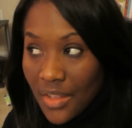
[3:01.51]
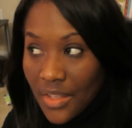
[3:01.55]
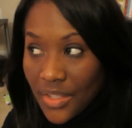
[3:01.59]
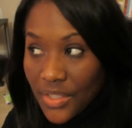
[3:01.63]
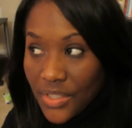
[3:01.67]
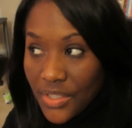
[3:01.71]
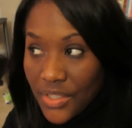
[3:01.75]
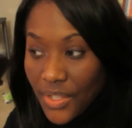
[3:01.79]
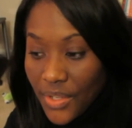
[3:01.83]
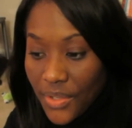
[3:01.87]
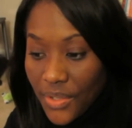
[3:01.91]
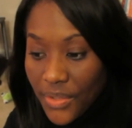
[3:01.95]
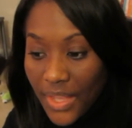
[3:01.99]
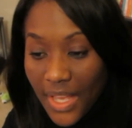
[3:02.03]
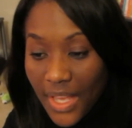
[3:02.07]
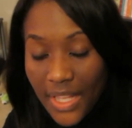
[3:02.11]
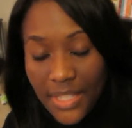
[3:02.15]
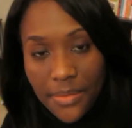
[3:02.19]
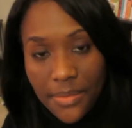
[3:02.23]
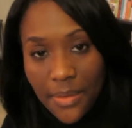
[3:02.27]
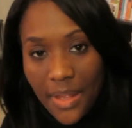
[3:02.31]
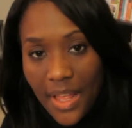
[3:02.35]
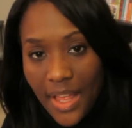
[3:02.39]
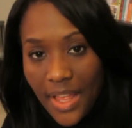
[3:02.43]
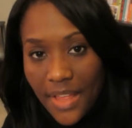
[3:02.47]
So
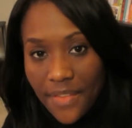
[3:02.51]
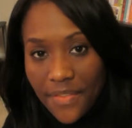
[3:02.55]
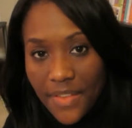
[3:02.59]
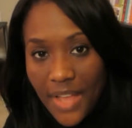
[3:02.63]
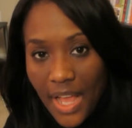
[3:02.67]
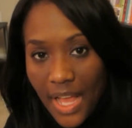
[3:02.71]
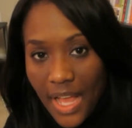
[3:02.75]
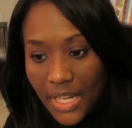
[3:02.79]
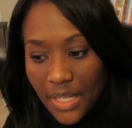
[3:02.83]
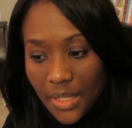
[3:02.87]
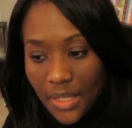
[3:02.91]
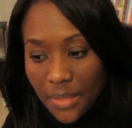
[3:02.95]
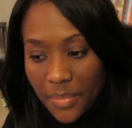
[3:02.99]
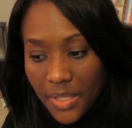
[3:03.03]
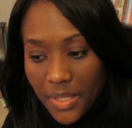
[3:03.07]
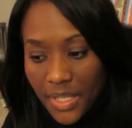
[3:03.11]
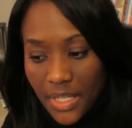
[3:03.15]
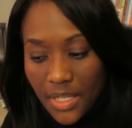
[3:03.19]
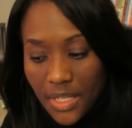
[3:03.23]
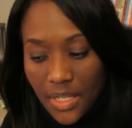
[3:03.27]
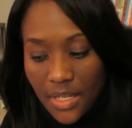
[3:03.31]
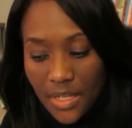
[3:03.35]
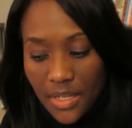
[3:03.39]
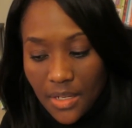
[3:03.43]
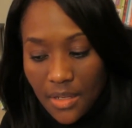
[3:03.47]
that's why I've kind of
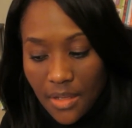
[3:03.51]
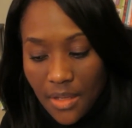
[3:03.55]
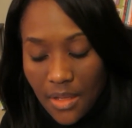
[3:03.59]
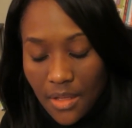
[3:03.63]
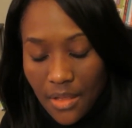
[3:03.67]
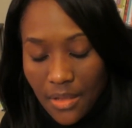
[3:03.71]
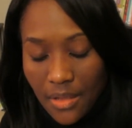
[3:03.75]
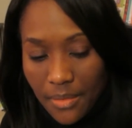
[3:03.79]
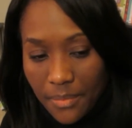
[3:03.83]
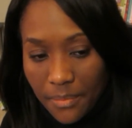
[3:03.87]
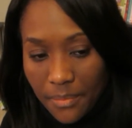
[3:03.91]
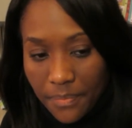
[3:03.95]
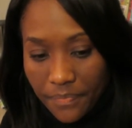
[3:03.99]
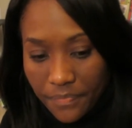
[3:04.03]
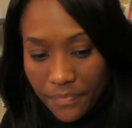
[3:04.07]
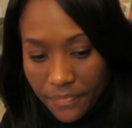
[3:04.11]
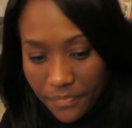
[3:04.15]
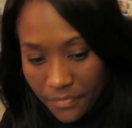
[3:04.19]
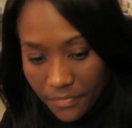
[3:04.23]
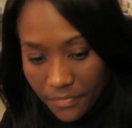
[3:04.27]
been um,